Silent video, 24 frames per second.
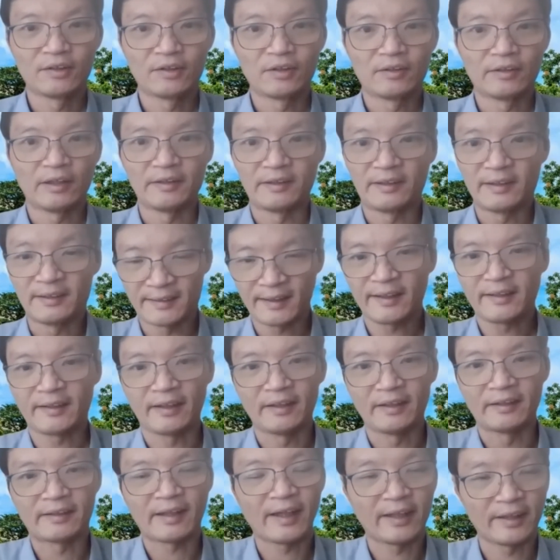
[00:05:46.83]
They design
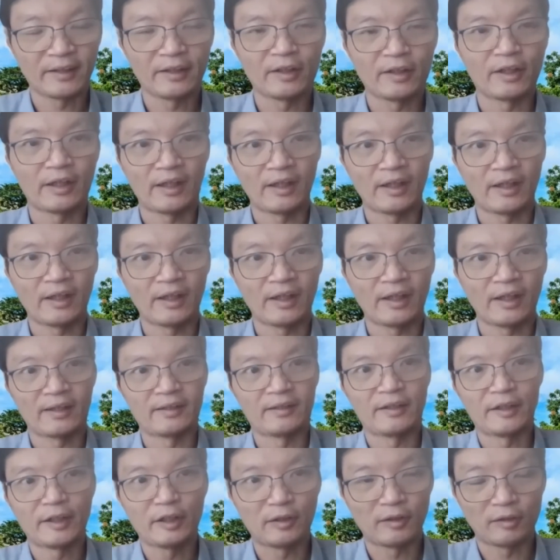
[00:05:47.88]
the entire
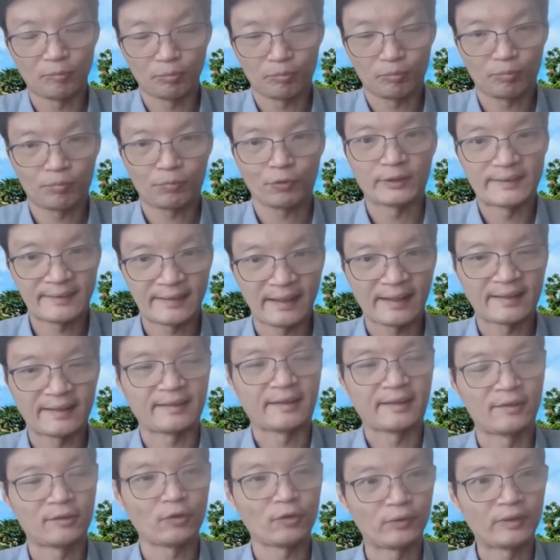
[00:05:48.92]
learning
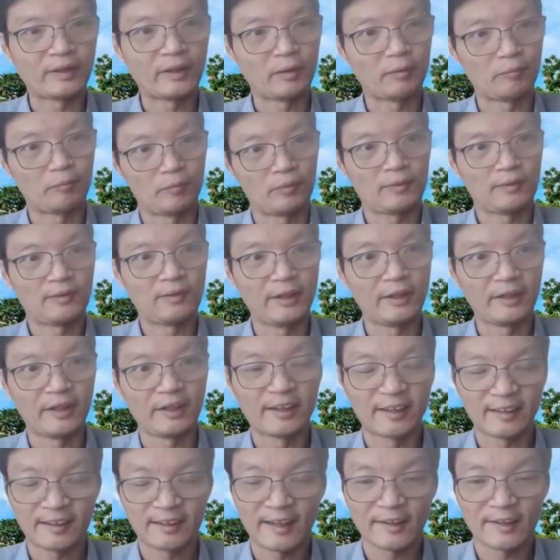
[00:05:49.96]
process, including learning
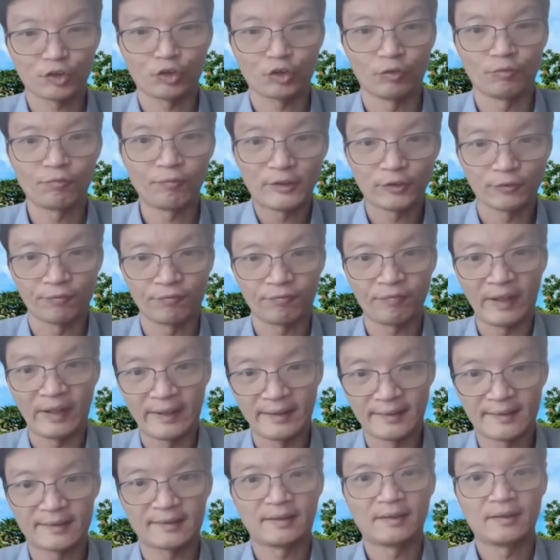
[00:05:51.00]
in a classroom,
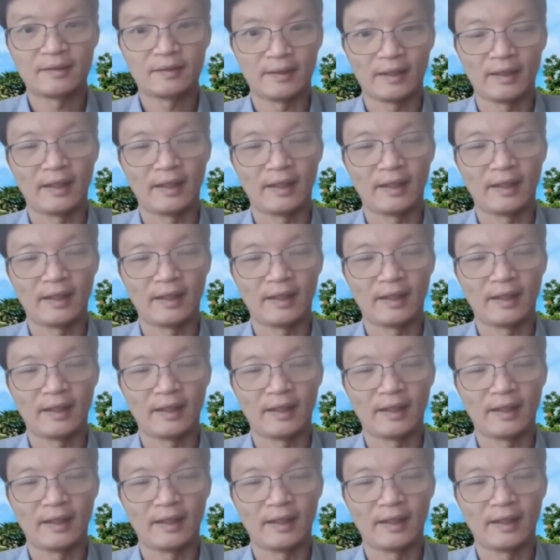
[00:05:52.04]
face-to-face,